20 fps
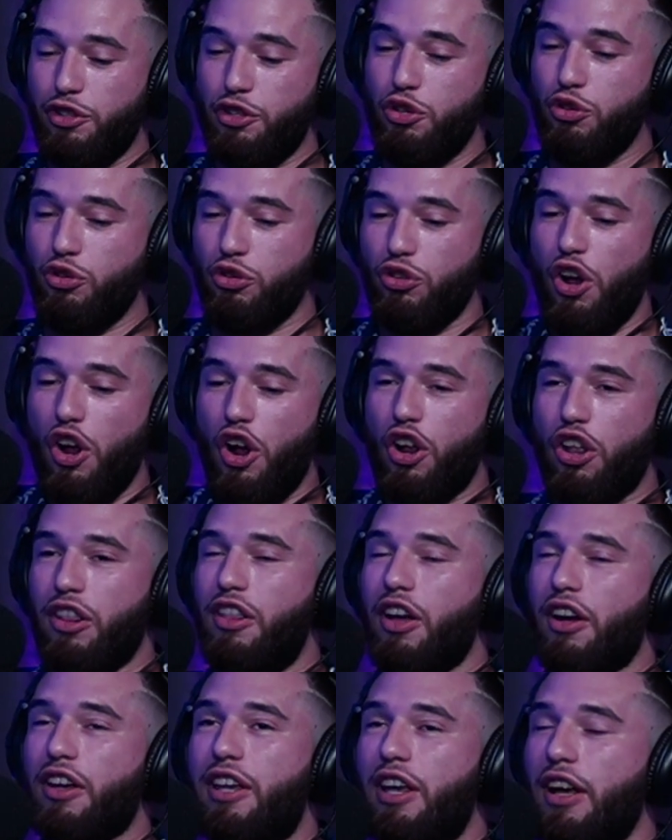You
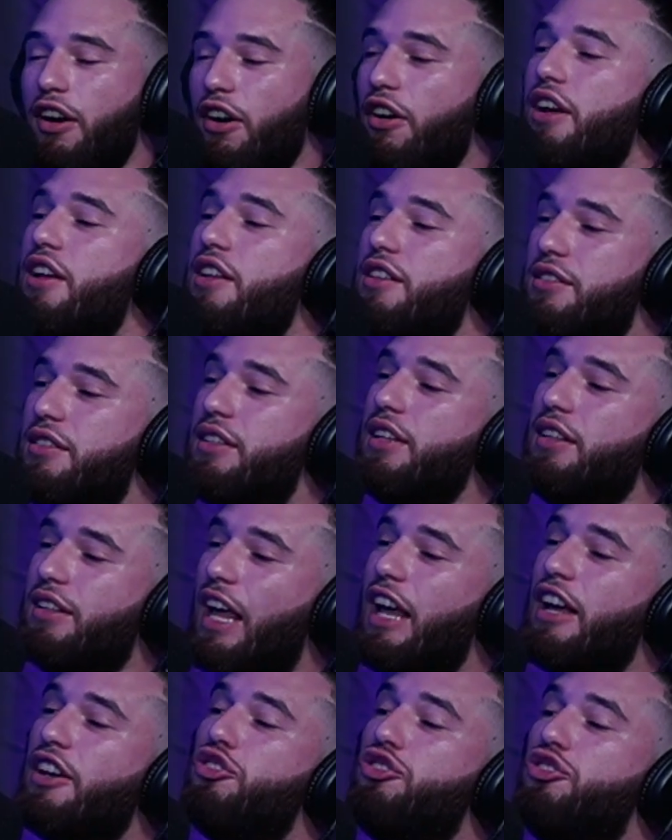the killer
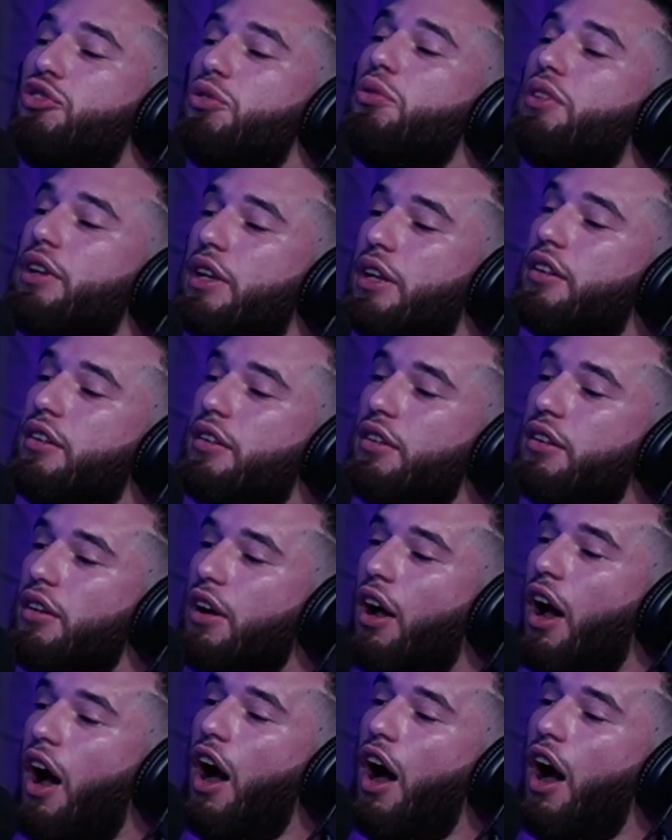instinct exuded